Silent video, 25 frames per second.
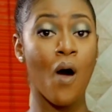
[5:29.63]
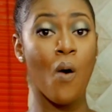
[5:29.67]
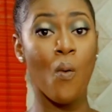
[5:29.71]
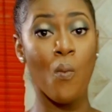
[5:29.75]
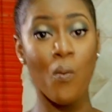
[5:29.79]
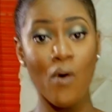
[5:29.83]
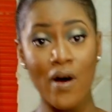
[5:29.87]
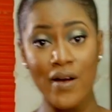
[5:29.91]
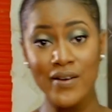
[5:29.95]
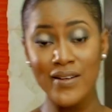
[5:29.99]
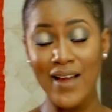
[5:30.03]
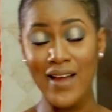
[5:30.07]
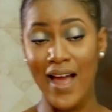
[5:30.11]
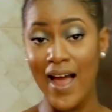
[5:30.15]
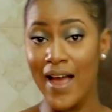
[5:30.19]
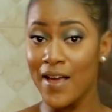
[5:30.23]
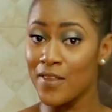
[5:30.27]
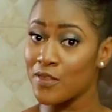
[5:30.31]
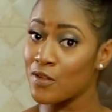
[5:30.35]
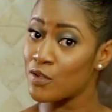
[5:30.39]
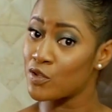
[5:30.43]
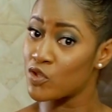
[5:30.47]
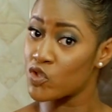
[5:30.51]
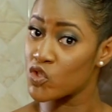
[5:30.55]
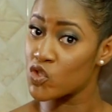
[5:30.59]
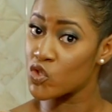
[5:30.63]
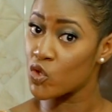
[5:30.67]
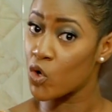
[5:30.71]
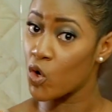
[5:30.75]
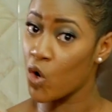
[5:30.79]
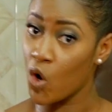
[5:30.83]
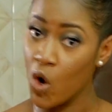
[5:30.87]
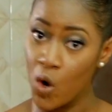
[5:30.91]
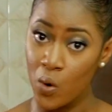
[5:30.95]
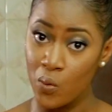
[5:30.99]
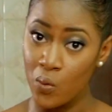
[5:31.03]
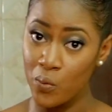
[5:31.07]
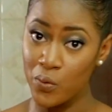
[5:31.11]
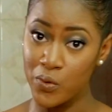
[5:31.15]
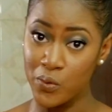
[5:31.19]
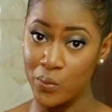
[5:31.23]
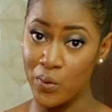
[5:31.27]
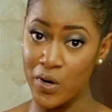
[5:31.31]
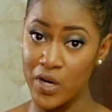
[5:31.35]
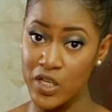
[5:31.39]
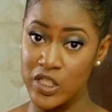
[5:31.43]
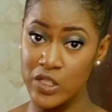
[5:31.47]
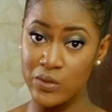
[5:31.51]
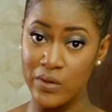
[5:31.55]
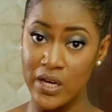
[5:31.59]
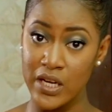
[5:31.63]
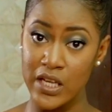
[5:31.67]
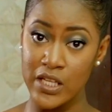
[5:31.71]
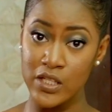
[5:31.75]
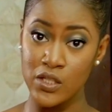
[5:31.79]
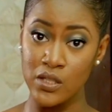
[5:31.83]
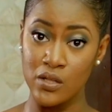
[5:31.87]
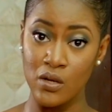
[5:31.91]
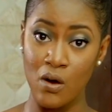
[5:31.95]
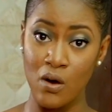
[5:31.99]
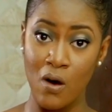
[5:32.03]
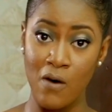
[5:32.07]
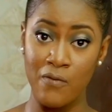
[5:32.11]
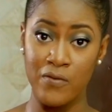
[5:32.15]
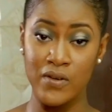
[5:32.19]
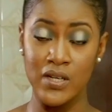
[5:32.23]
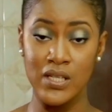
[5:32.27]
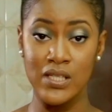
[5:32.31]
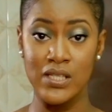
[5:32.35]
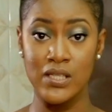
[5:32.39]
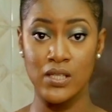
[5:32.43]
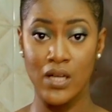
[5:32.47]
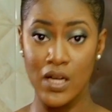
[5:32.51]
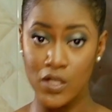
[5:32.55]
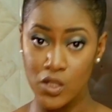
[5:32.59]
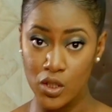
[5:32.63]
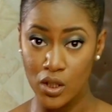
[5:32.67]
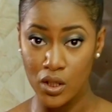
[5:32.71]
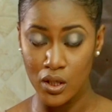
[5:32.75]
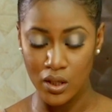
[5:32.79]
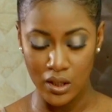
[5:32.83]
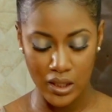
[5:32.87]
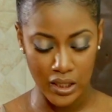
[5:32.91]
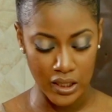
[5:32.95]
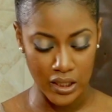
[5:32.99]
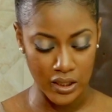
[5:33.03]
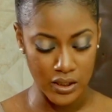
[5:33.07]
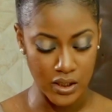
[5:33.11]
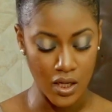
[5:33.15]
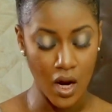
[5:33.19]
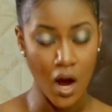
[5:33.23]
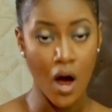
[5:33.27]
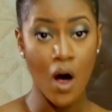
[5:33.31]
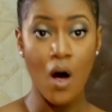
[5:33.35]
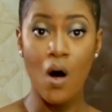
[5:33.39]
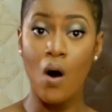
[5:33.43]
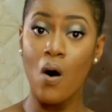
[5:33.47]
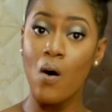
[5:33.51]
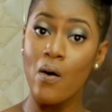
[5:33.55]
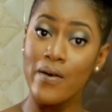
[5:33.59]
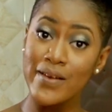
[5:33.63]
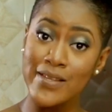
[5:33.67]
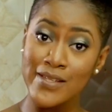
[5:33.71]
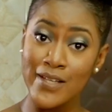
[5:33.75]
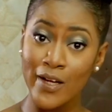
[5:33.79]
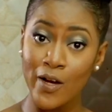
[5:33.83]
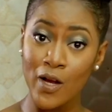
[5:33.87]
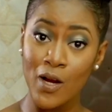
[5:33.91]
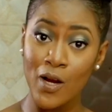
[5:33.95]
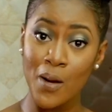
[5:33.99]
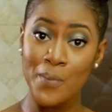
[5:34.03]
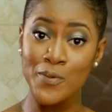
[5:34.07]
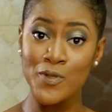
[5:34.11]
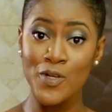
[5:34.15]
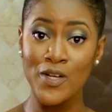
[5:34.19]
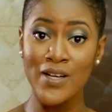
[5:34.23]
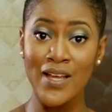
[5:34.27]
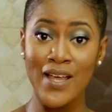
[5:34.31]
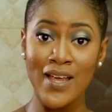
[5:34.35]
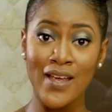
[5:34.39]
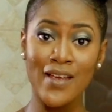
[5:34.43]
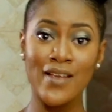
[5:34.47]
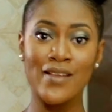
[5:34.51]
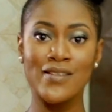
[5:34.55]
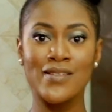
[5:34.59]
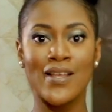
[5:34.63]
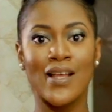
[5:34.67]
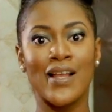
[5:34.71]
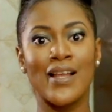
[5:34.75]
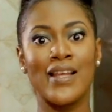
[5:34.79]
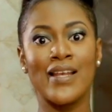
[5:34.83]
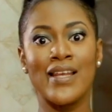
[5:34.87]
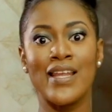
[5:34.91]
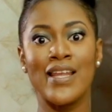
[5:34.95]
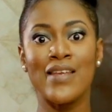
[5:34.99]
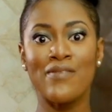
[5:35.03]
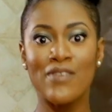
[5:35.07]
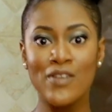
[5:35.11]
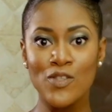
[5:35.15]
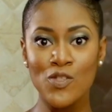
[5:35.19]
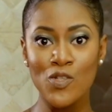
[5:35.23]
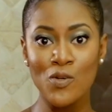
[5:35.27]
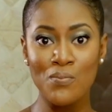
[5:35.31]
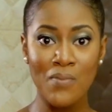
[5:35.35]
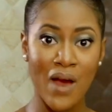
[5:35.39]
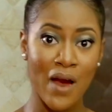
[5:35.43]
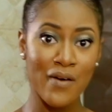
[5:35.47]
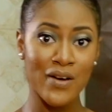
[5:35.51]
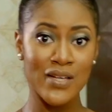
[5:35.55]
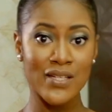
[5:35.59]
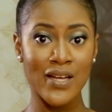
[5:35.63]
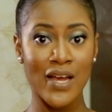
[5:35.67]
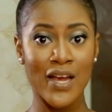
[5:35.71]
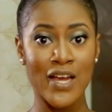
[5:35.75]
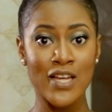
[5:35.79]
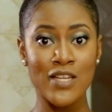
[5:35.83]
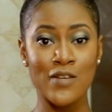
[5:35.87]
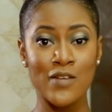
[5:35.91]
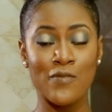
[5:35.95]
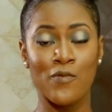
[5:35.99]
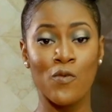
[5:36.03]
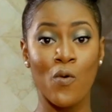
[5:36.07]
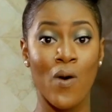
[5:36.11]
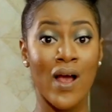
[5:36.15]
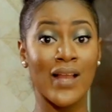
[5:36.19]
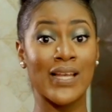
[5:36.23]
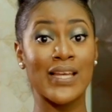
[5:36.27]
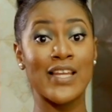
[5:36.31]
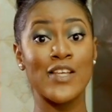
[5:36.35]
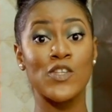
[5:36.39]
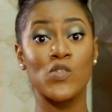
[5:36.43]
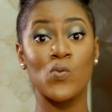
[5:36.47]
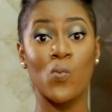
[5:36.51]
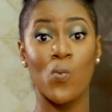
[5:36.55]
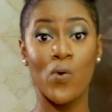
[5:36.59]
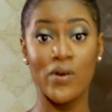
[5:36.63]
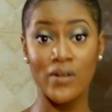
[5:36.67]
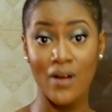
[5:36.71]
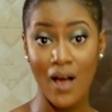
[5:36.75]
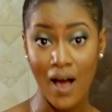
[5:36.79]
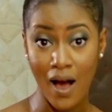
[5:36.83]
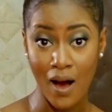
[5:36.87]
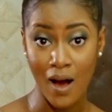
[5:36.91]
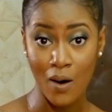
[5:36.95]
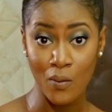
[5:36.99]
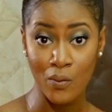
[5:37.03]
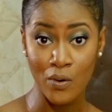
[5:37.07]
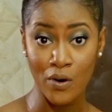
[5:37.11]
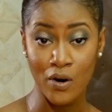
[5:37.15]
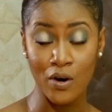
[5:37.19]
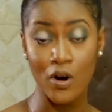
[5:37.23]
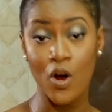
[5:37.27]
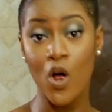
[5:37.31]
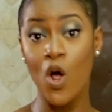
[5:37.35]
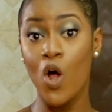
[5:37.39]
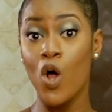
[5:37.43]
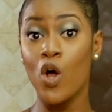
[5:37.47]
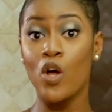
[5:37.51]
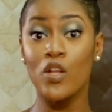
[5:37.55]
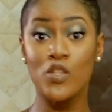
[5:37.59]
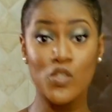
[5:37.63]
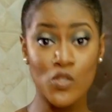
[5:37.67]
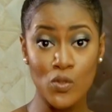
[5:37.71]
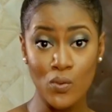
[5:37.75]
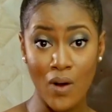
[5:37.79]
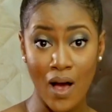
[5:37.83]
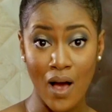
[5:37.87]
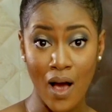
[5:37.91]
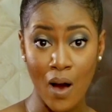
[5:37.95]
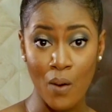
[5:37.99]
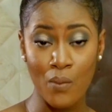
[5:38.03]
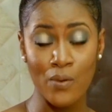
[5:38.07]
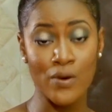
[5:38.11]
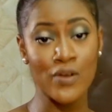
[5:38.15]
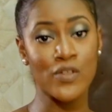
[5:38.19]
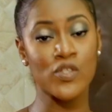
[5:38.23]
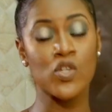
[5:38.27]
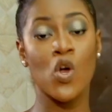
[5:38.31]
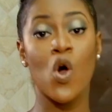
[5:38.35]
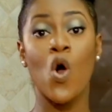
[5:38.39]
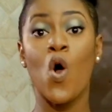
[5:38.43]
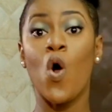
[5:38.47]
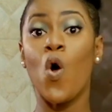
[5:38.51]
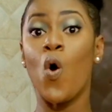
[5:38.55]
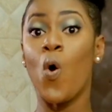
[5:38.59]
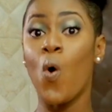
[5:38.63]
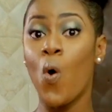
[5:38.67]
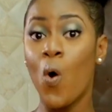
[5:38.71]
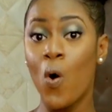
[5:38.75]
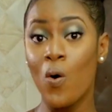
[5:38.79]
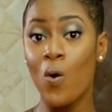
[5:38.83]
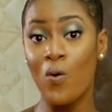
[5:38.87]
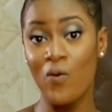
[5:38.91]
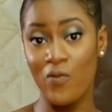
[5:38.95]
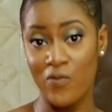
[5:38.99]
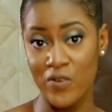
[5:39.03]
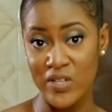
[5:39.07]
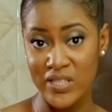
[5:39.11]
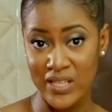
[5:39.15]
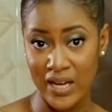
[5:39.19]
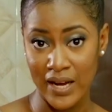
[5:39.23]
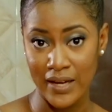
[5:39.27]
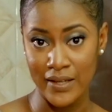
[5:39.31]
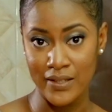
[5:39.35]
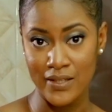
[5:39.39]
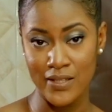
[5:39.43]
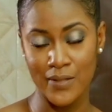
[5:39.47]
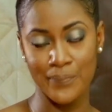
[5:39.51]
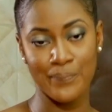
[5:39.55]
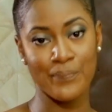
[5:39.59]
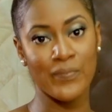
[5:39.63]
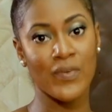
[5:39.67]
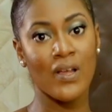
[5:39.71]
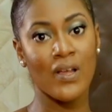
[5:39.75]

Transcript: One, either just go throw it straight into the oven and start to cook it. Or the second option is leave it to marinate for at least 1 hour or 2 hours or overnight.